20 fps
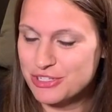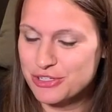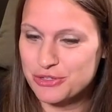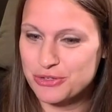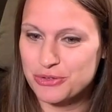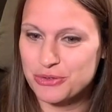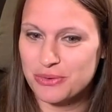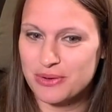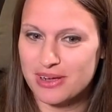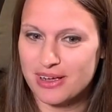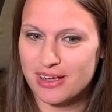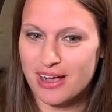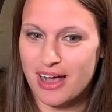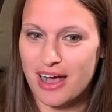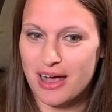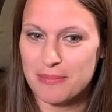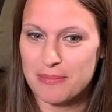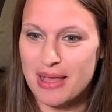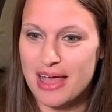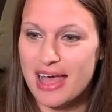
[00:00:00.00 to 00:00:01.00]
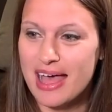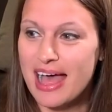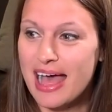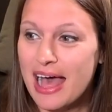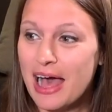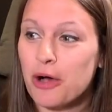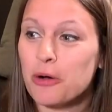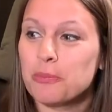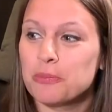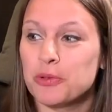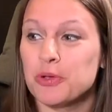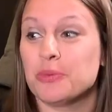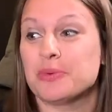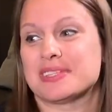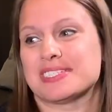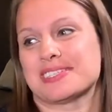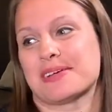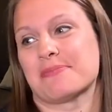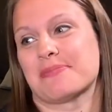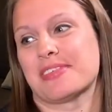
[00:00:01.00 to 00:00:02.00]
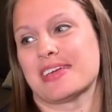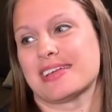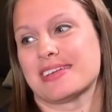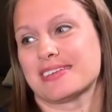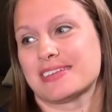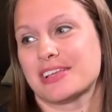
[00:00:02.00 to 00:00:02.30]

to come help you with something.